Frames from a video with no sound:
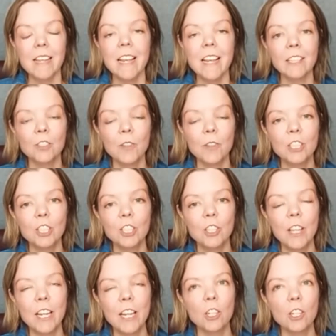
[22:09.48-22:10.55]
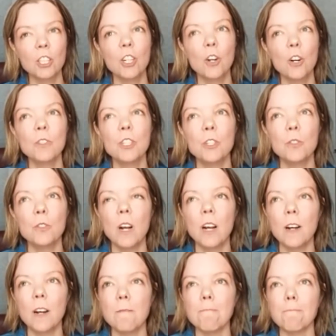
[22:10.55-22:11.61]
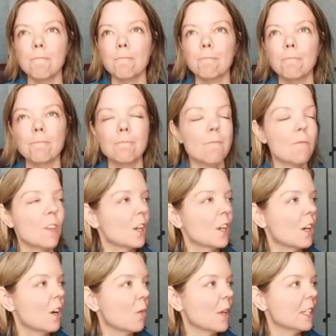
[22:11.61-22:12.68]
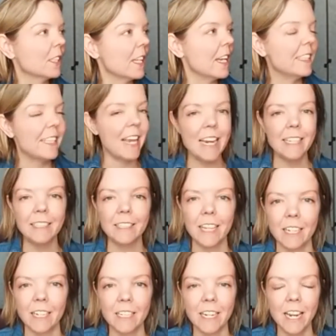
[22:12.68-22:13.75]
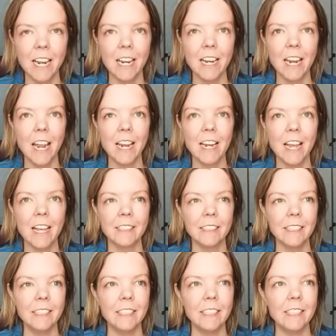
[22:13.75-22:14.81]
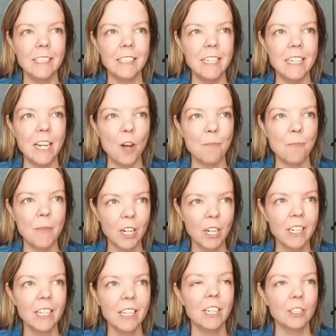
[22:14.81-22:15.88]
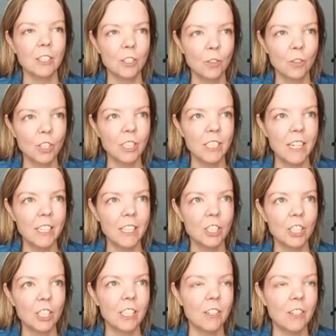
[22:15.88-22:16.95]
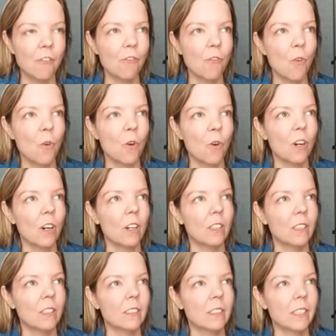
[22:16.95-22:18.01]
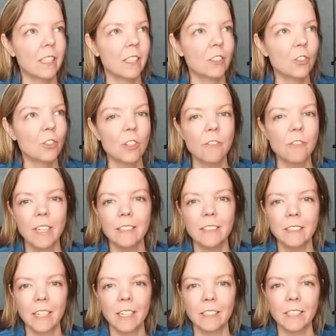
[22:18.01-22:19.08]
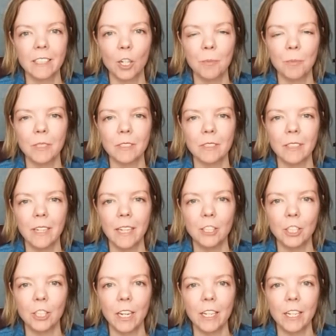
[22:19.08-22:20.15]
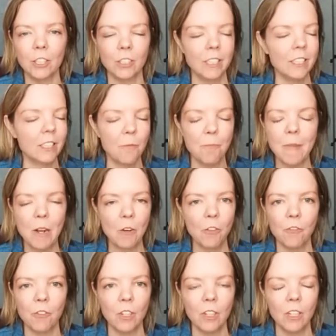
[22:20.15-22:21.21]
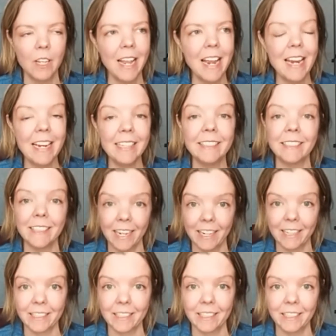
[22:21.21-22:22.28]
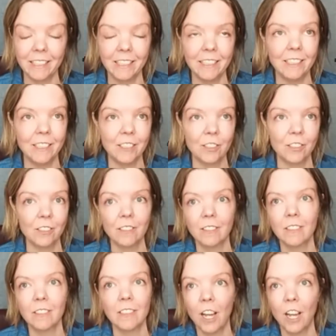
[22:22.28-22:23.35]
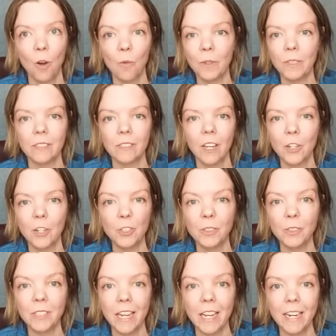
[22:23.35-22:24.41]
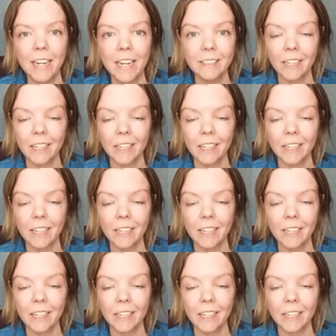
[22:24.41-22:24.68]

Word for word: Yeah, so they should they should go to um, uh, what is it? It's AASECT, A A S E C T, American Association for it's like Certified Sex Therapists and Educators. It's a mouthful. AASECT is Okay, we'll look that up and we'll put AASECT.